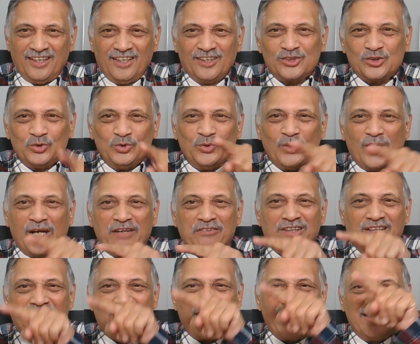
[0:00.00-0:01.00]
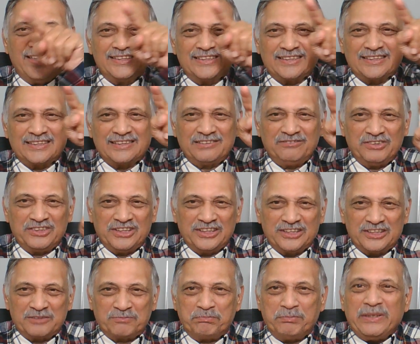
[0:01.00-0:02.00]
So you have a rise, which
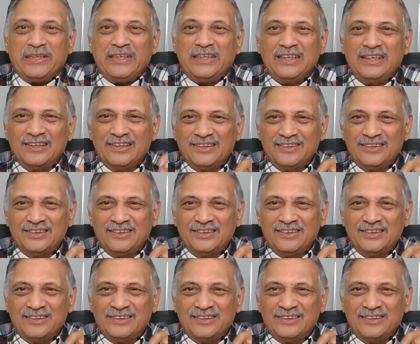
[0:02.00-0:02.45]
is P.